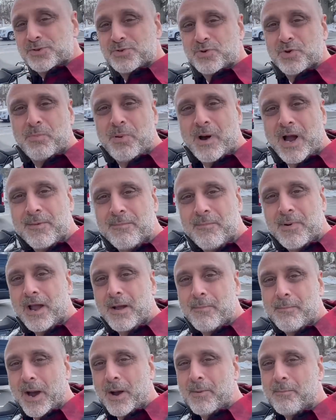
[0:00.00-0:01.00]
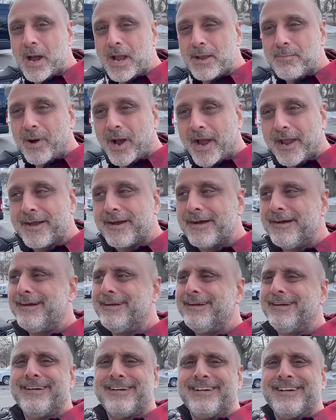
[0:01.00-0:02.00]
you about my, about my bike,
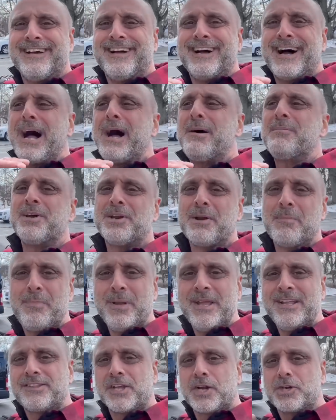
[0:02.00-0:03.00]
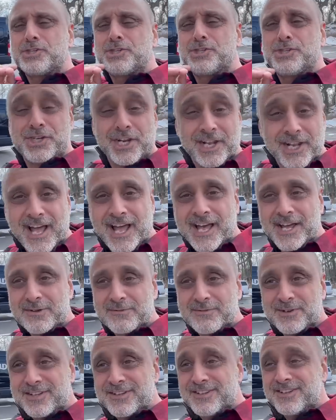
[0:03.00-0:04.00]
I'm gonna beat the shit out
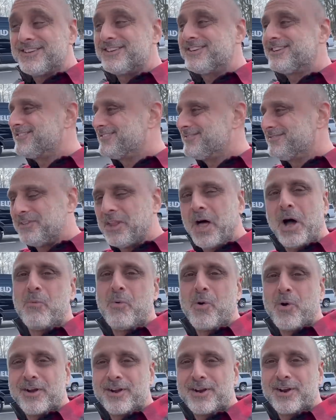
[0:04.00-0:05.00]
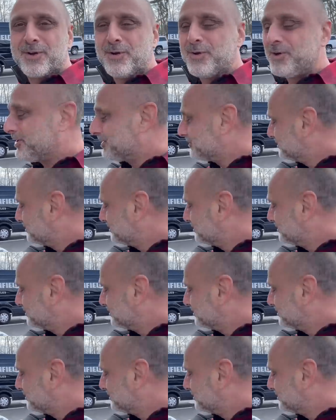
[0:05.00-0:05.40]
of it. Not worried at all.